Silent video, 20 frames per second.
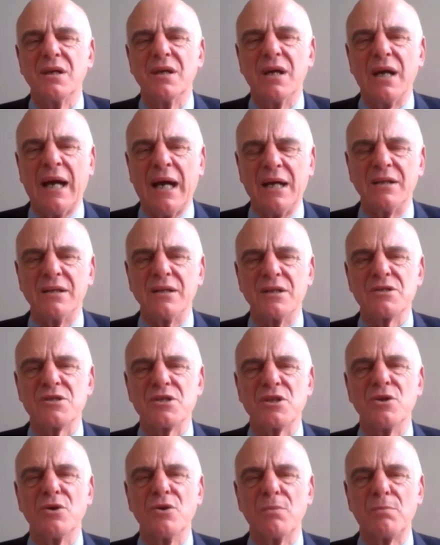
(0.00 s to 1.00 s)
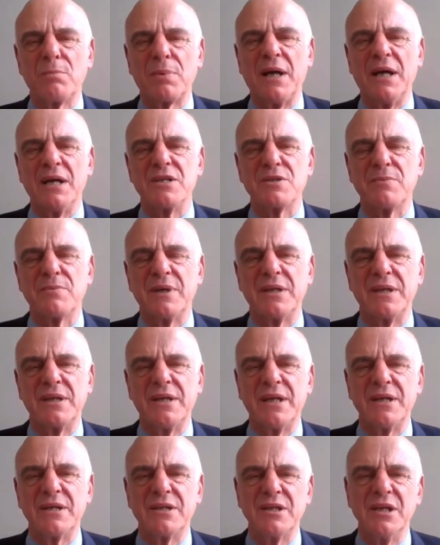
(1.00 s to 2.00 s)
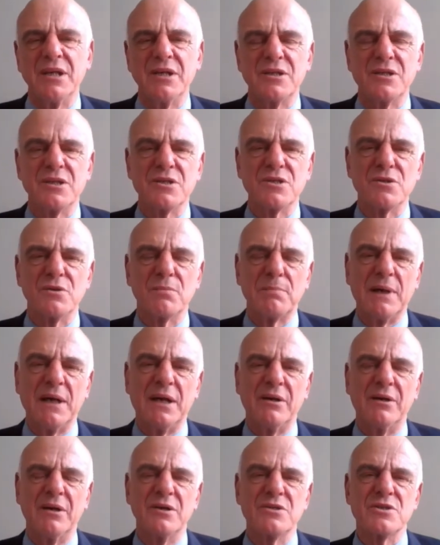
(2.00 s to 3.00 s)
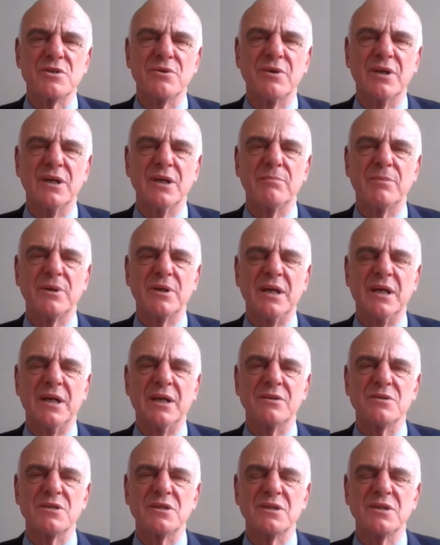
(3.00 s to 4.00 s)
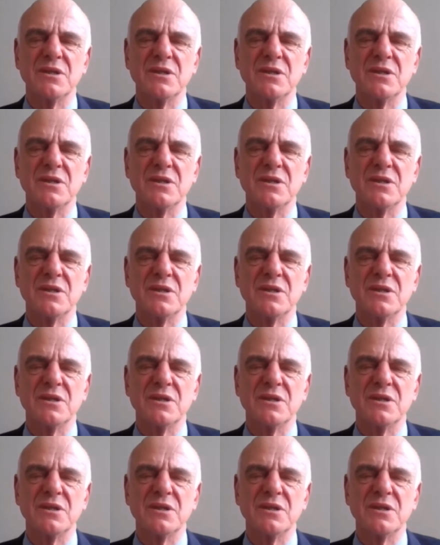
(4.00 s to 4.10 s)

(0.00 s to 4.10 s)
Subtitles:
at a school place, whether they're teachers or parents or anybody else,